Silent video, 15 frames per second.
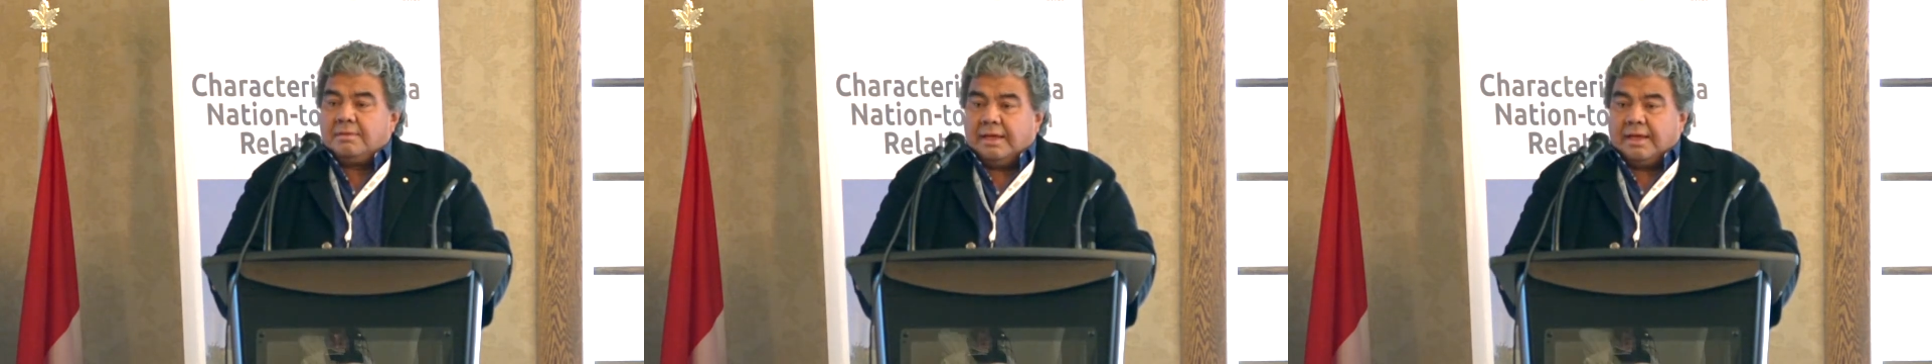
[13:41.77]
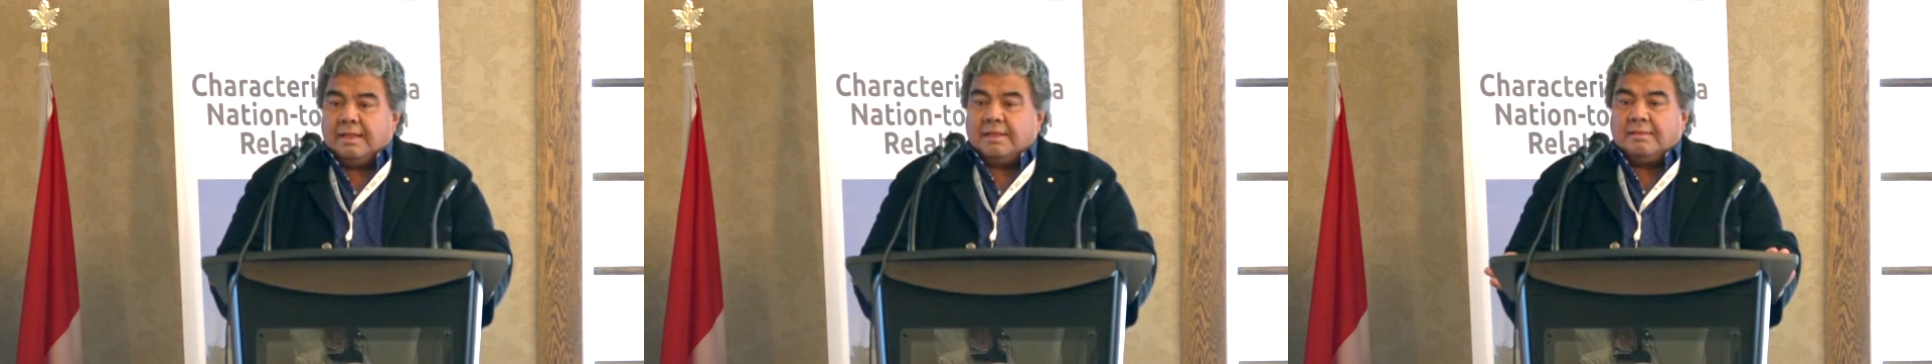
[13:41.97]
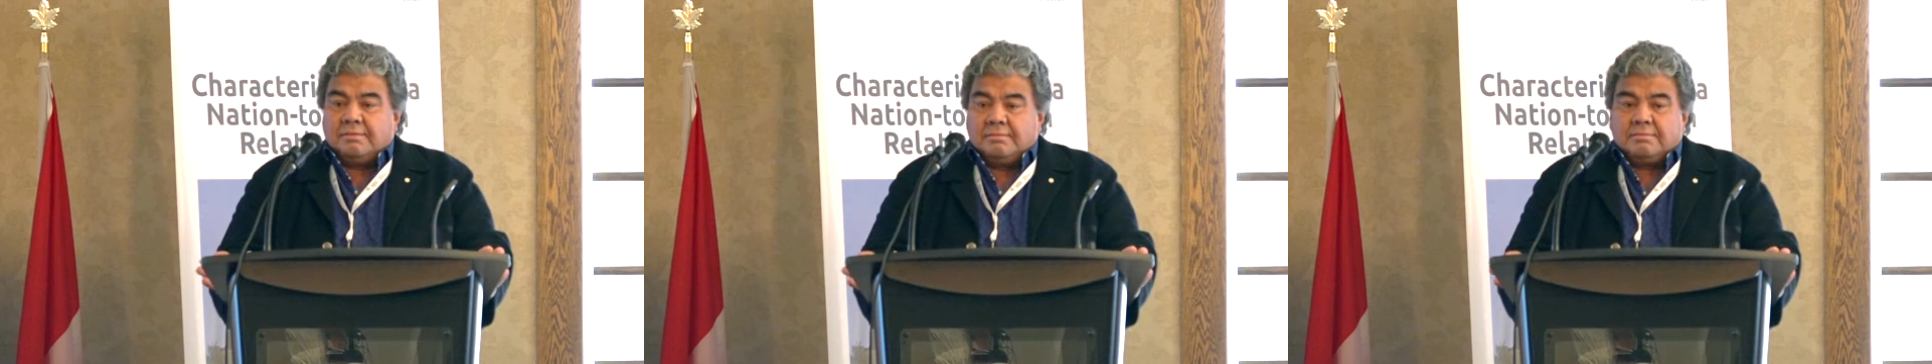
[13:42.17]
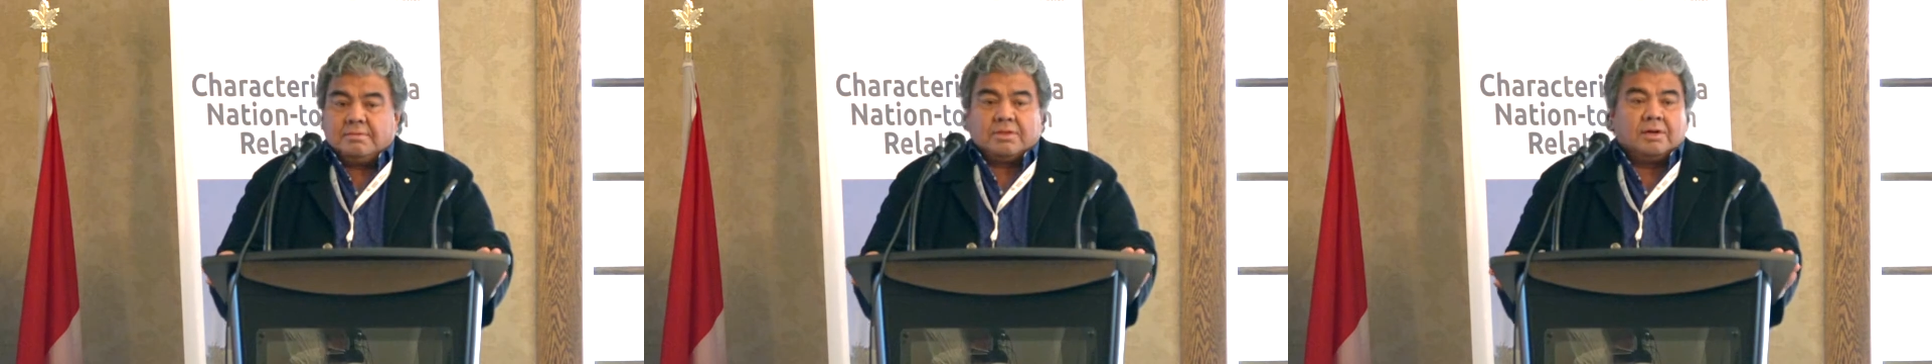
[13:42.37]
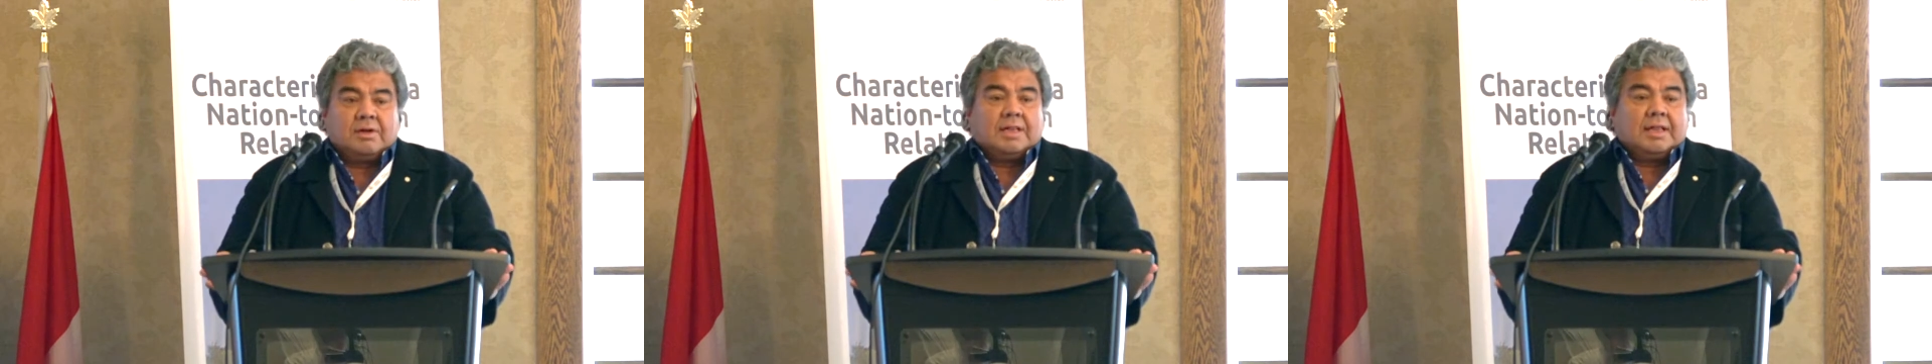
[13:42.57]
in
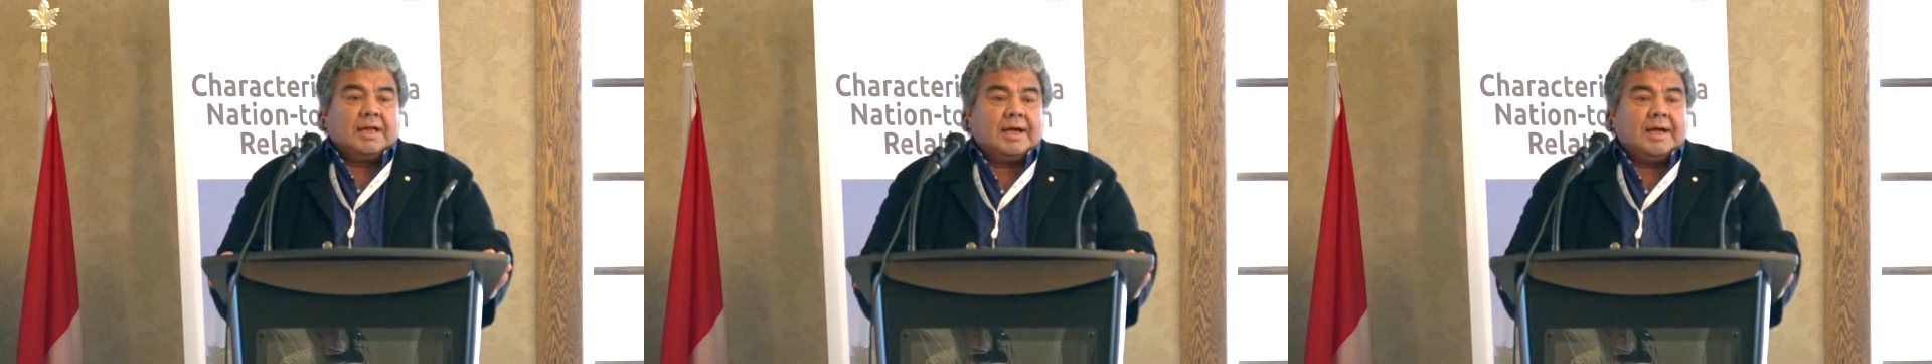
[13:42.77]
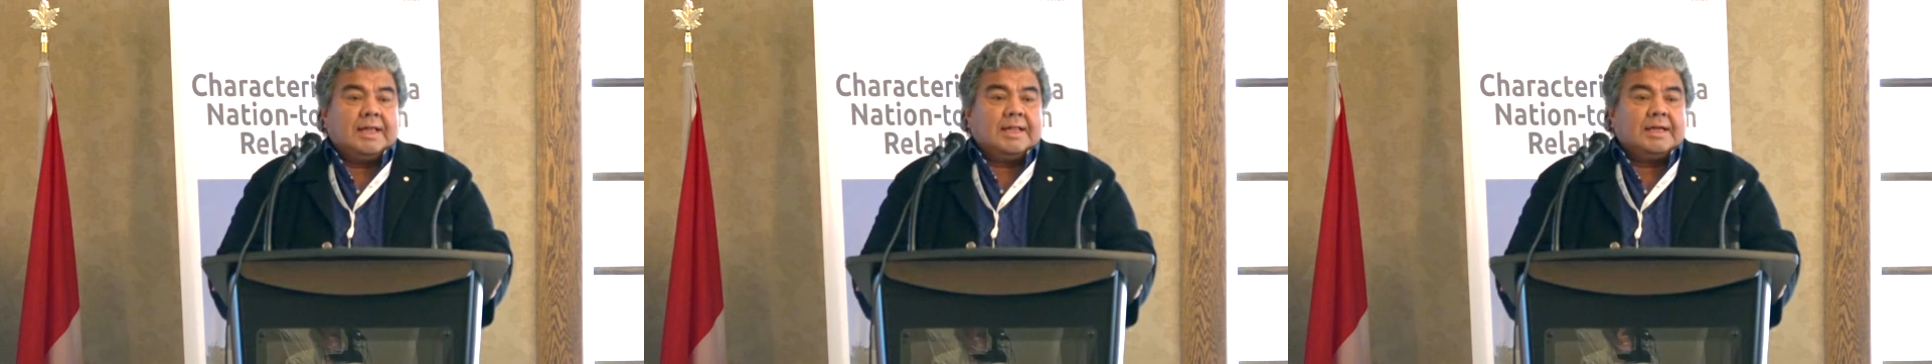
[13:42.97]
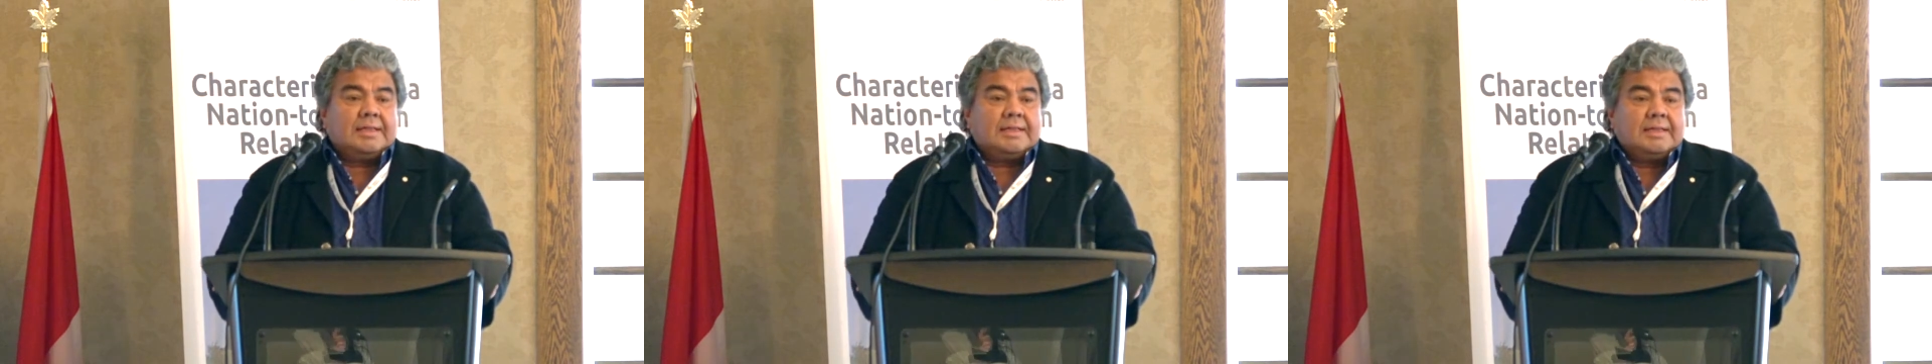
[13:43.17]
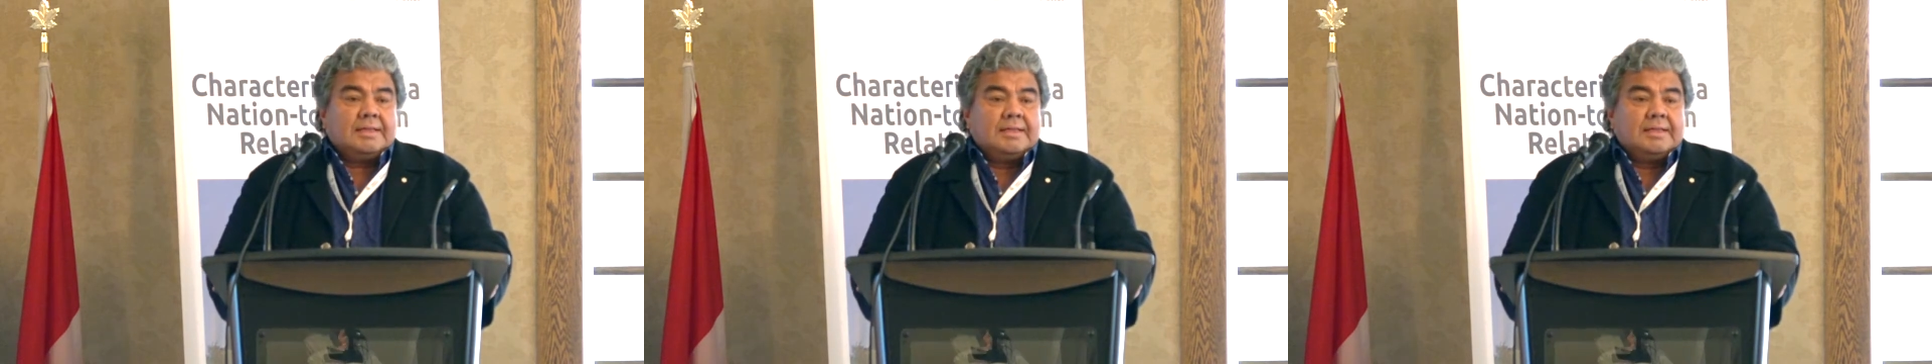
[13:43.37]
Turtle Island,